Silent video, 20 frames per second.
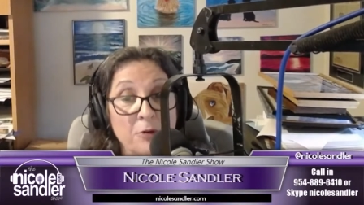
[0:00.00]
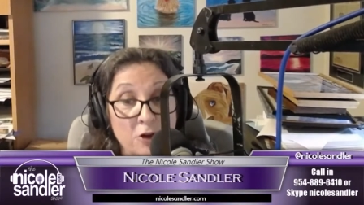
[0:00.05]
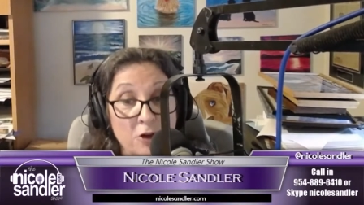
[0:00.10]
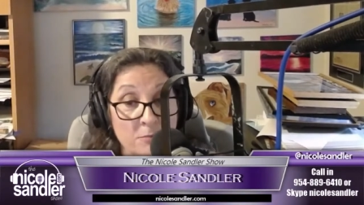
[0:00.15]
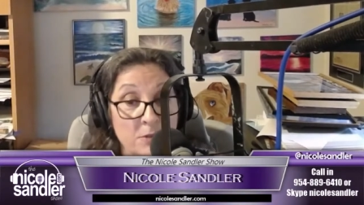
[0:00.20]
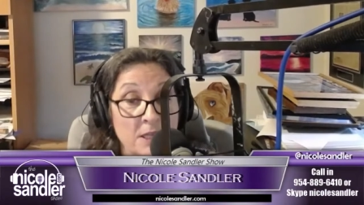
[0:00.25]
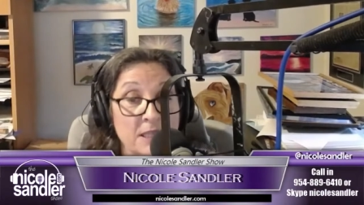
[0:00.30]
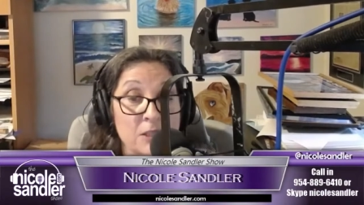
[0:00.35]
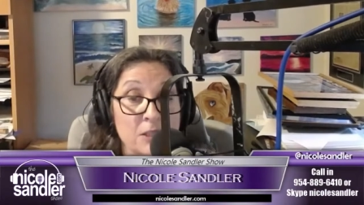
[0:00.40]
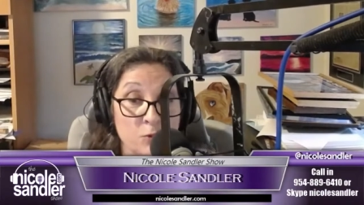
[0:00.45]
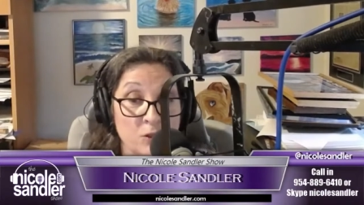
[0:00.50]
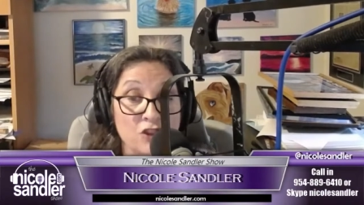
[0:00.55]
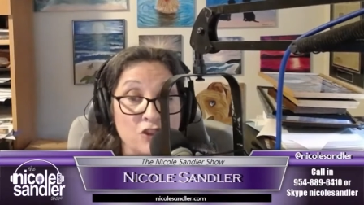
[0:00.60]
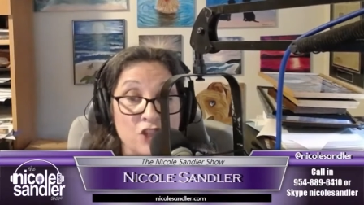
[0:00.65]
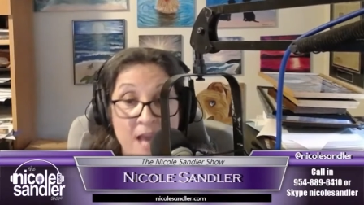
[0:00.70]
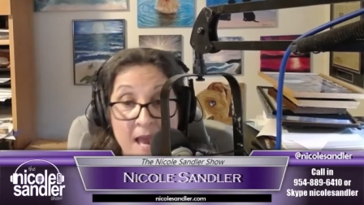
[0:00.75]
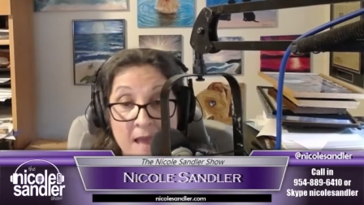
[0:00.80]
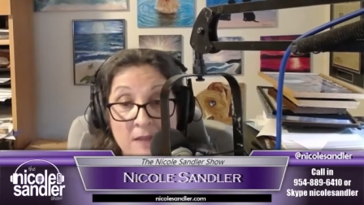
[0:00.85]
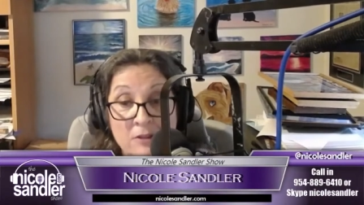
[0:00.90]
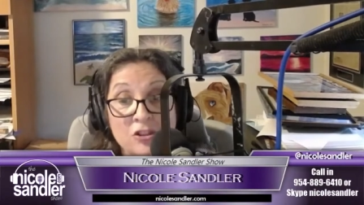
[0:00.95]
birthplace were
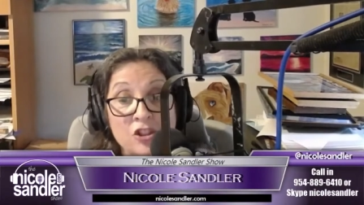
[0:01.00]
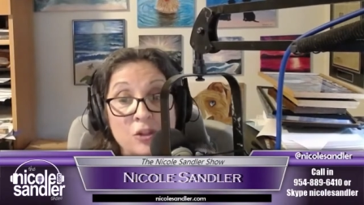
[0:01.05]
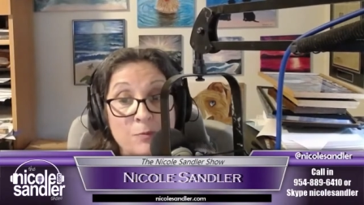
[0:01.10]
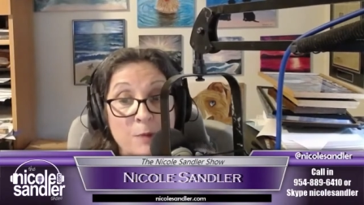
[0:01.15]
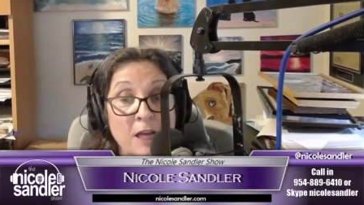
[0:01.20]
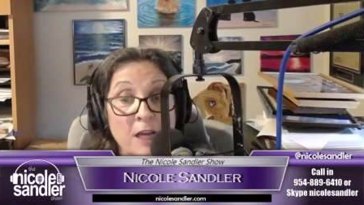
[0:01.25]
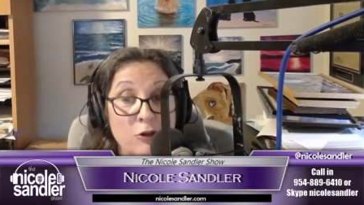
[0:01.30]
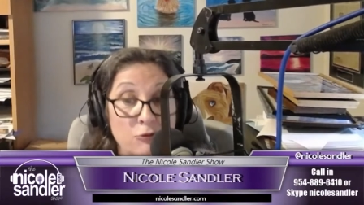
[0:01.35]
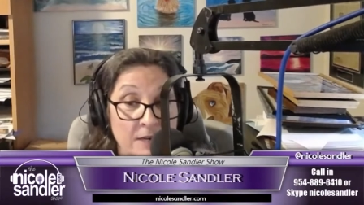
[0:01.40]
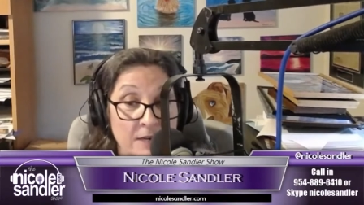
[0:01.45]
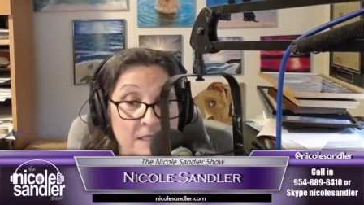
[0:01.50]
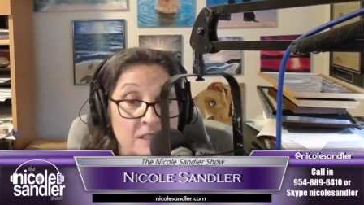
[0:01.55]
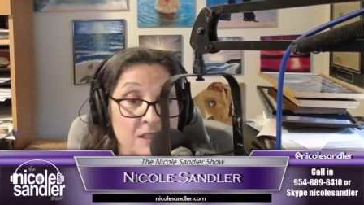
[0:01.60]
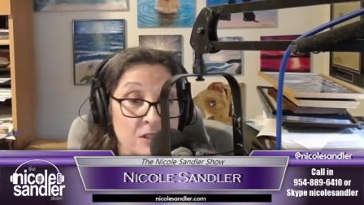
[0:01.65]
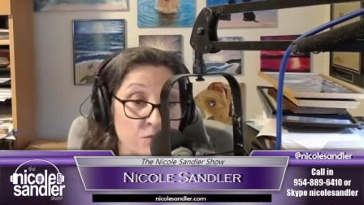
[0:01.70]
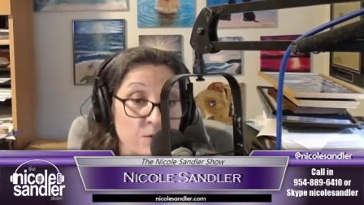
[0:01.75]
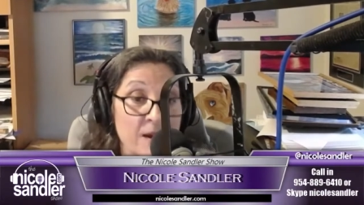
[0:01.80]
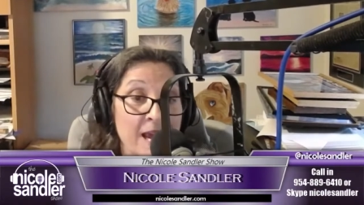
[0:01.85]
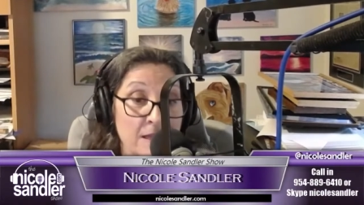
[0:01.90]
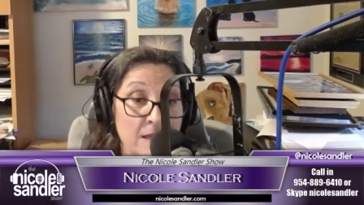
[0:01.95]
challenged by a
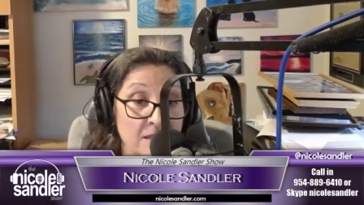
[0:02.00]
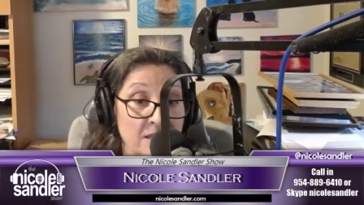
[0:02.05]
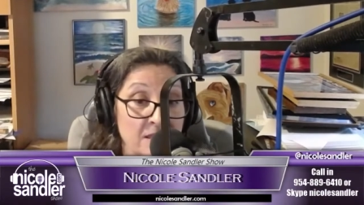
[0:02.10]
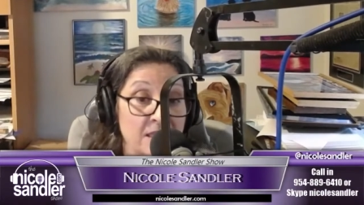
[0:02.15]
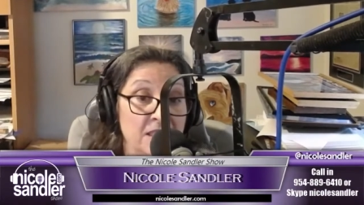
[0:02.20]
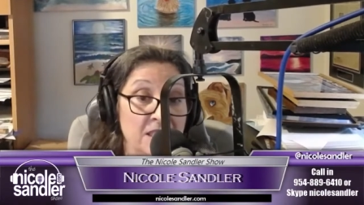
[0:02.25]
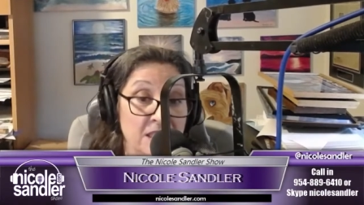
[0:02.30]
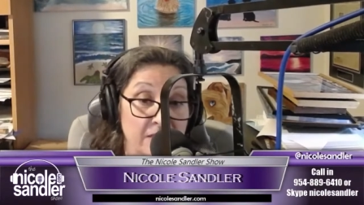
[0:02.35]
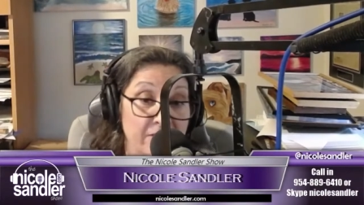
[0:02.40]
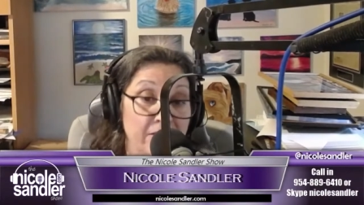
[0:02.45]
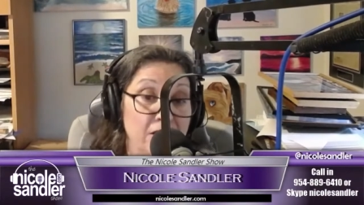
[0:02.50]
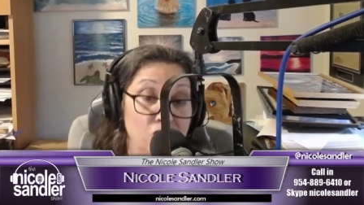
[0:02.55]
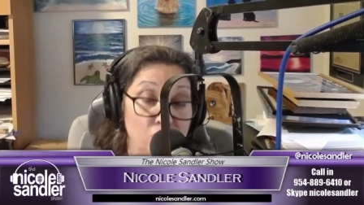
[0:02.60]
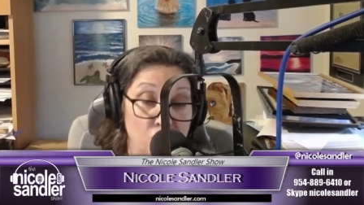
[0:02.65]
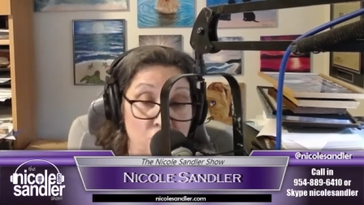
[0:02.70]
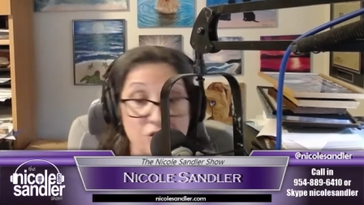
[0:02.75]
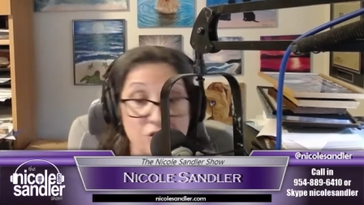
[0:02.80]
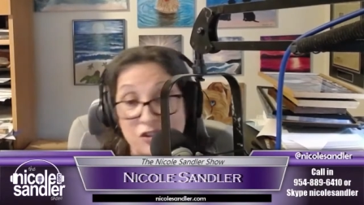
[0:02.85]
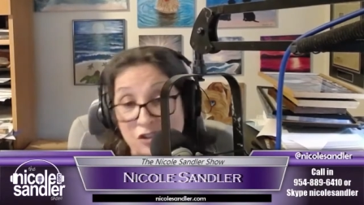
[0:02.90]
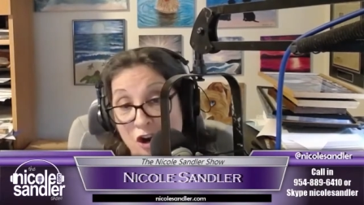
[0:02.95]
racist reality TV
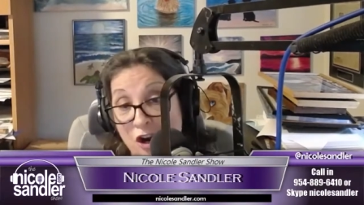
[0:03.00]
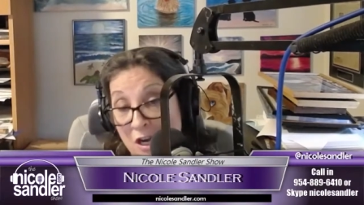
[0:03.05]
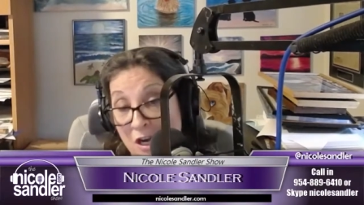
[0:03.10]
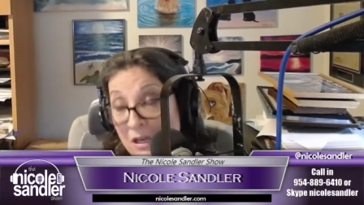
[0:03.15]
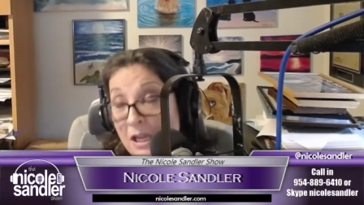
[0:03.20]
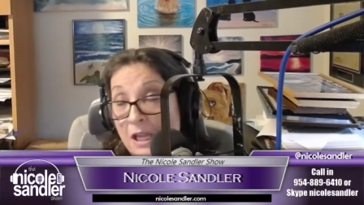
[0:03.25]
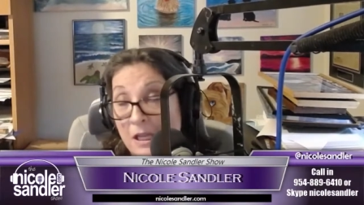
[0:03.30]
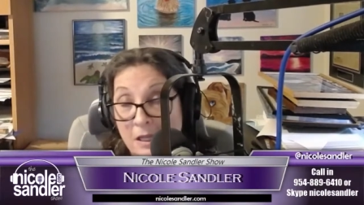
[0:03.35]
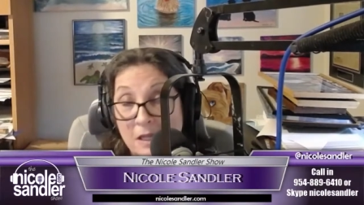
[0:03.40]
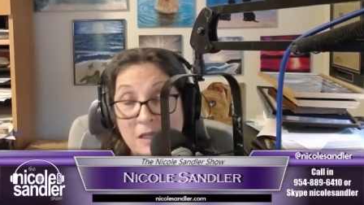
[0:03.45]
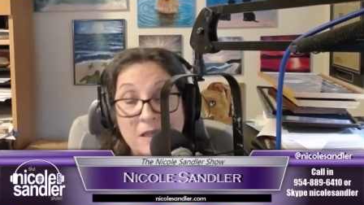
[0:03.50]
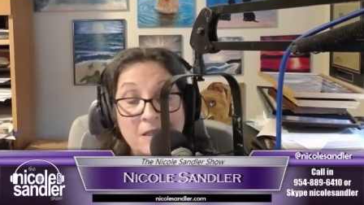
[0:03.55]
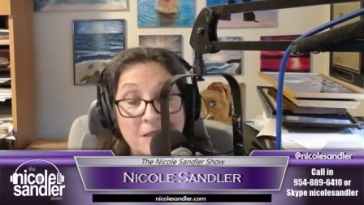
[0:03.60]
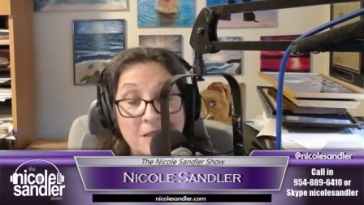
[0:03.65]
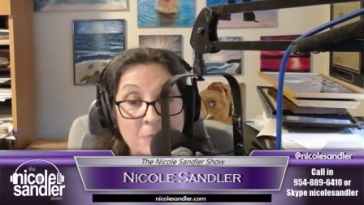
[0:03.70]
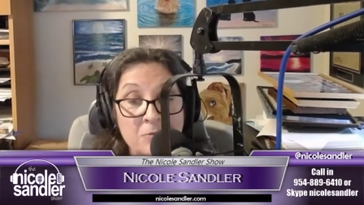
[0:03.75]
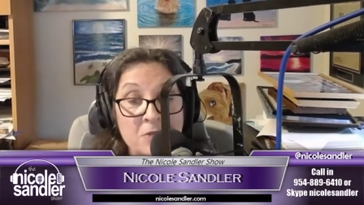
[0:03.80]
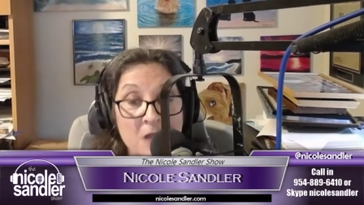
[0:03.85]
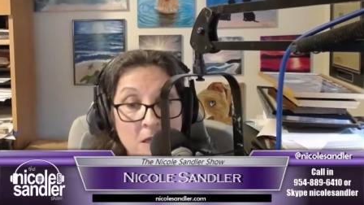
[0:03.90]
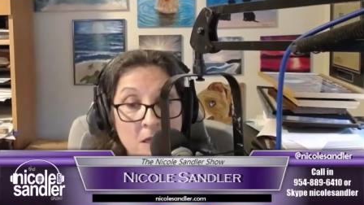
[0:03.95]
show star
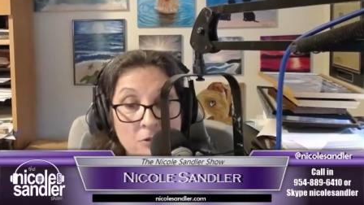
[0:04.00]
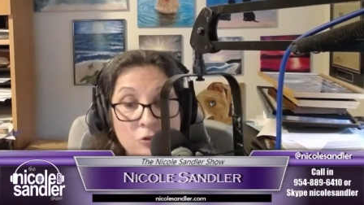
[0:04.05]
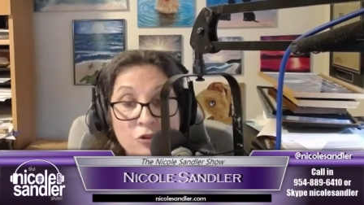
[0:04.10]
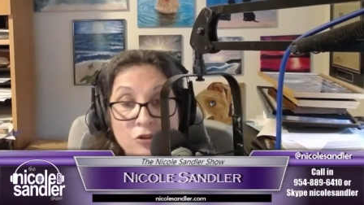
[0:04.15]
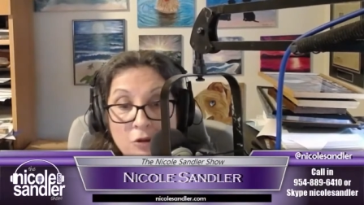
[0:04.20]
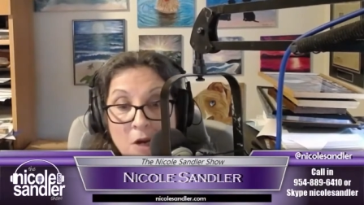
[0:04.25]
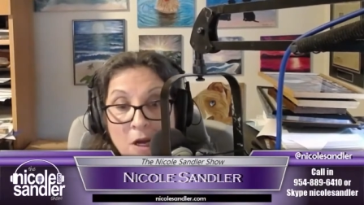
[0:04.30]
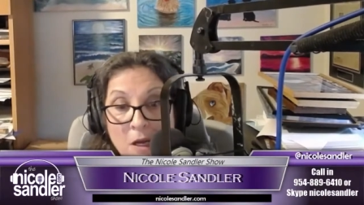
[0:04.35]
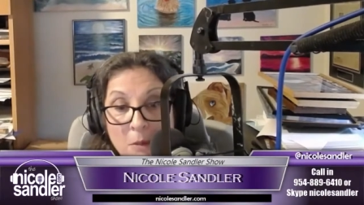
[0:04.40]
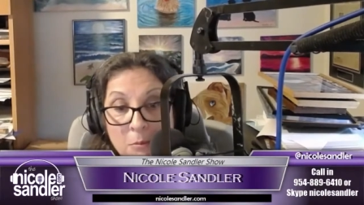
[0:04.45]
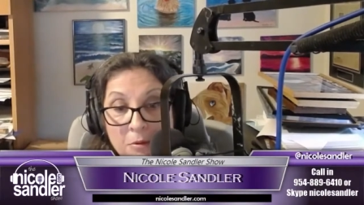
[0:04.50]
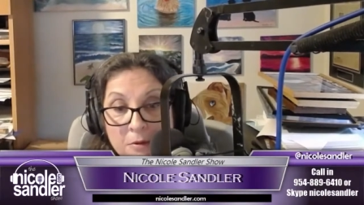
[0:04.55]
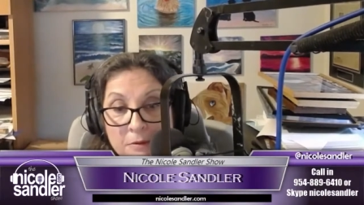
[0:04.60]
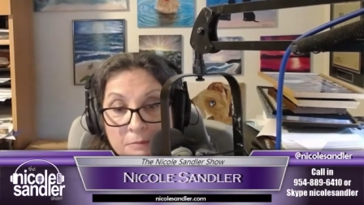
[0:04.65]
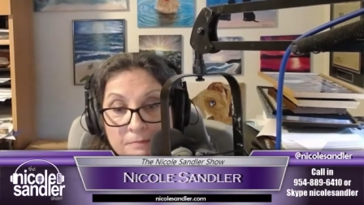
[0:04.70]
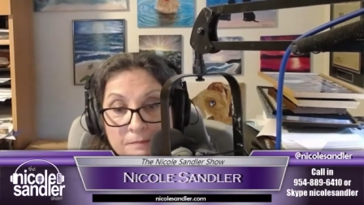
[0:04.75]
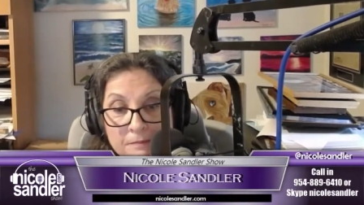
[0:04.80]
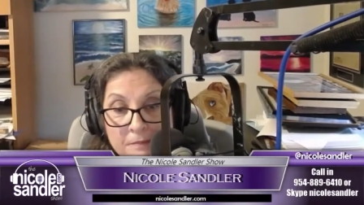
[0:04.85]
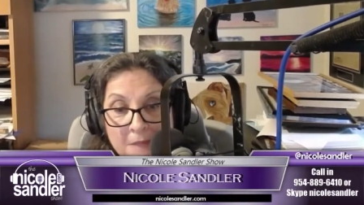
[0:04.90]
named Donald Trump.